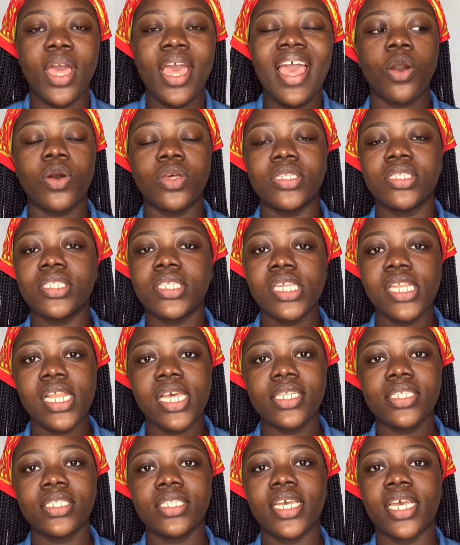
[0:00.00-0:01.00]

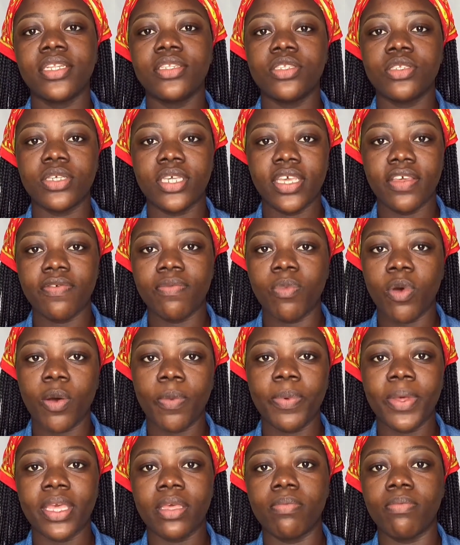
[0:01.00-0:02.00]
Concealers tend to give more
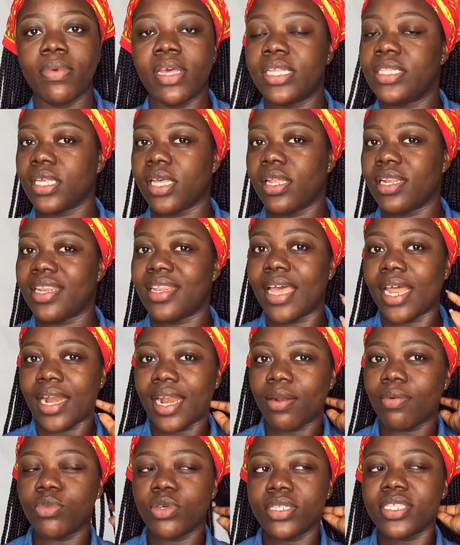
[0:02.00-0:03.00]
pigment
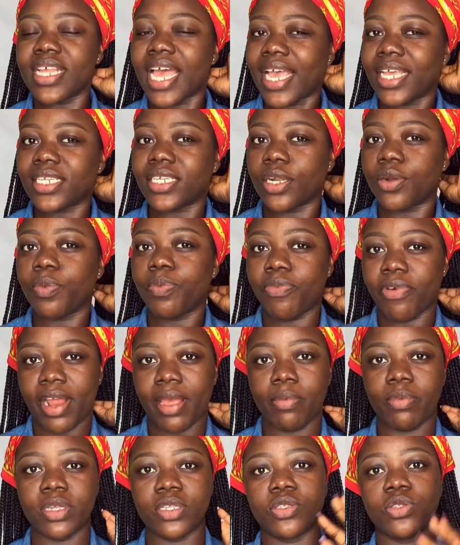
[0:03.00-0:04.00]
than most eyeshadow
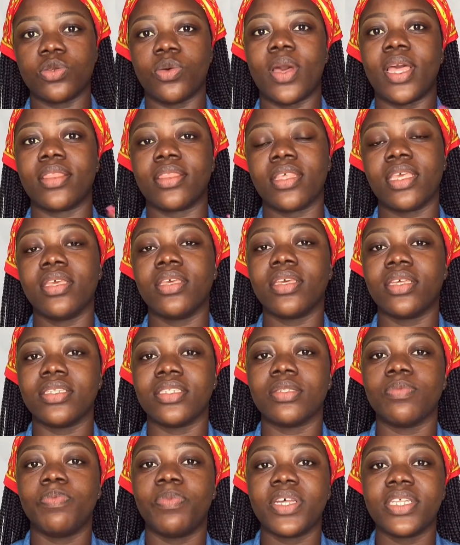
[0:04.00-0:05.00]
primers, so I think
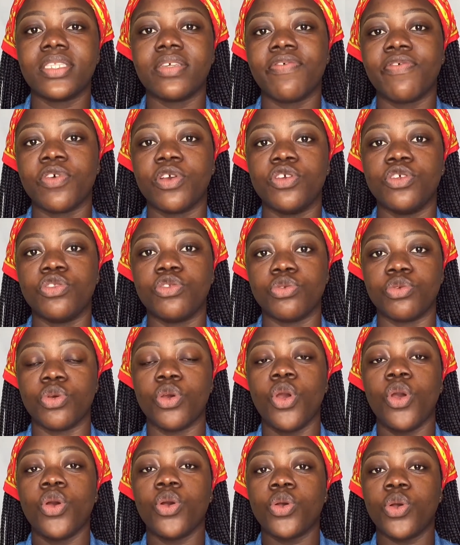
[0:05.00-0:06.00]
it's better for you to
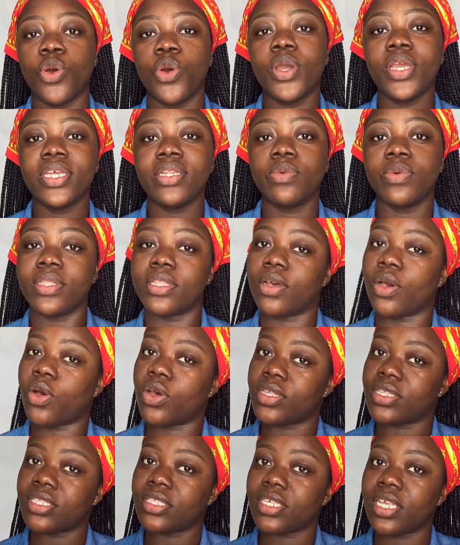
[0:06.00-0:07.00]
go in with a
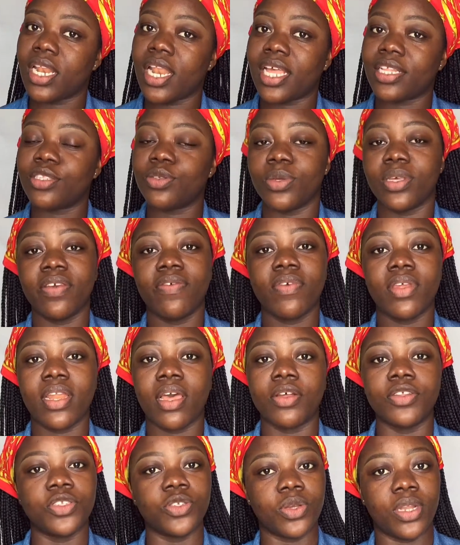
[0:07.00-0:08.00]
concealer to even
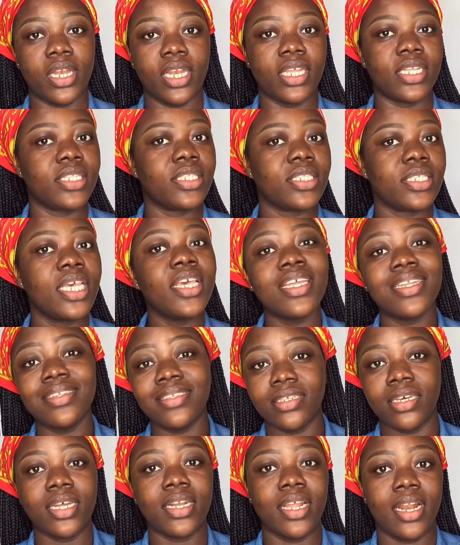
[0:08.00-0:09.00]
out your lids
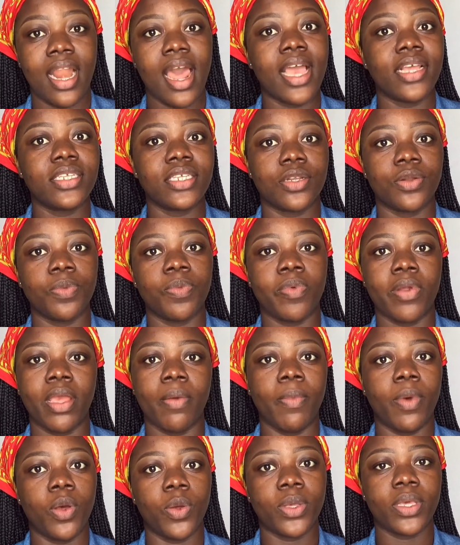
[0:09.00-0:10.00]
than an eyeshadow
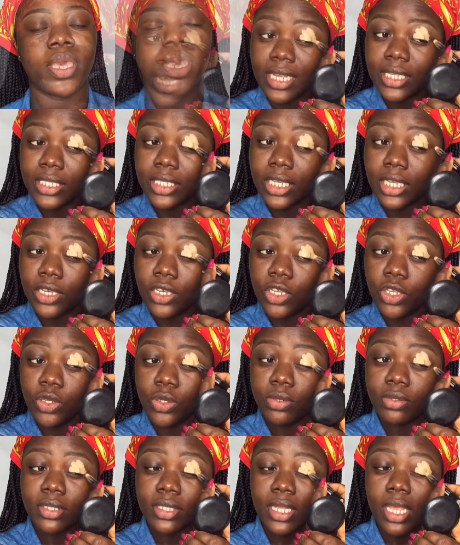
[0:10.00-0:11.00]
primer. Okay, you guys can
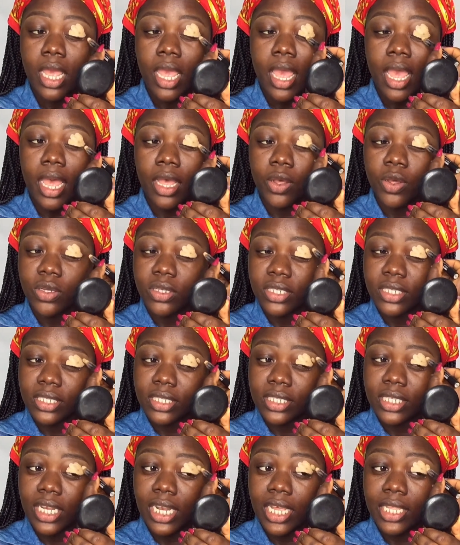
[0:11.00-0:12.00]
use a
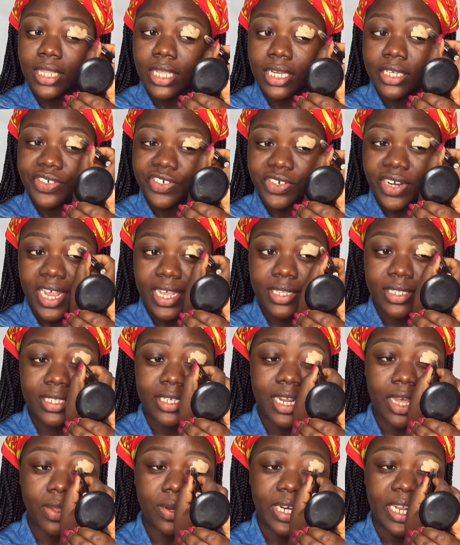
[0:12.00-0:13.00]
concealer that dries
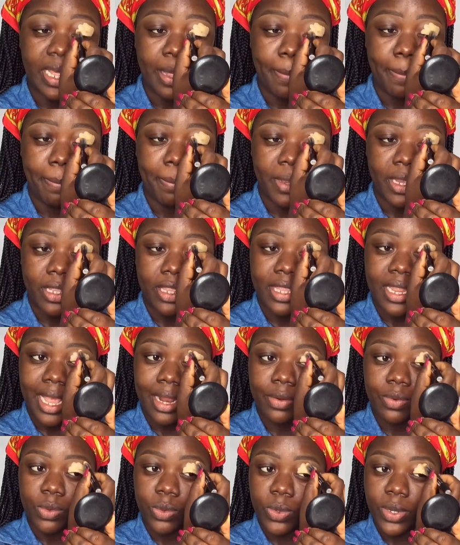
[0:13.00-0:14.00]
down a bit,
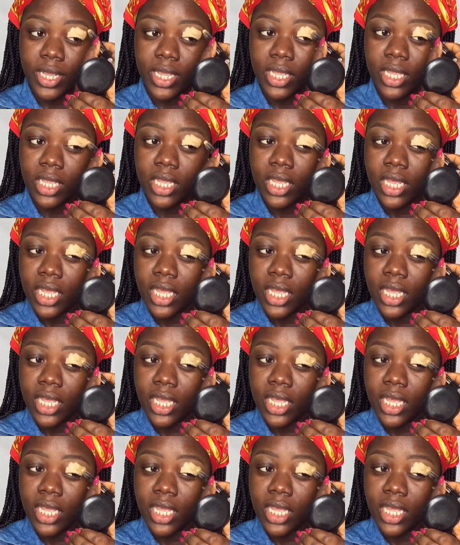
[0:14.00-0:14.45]
that way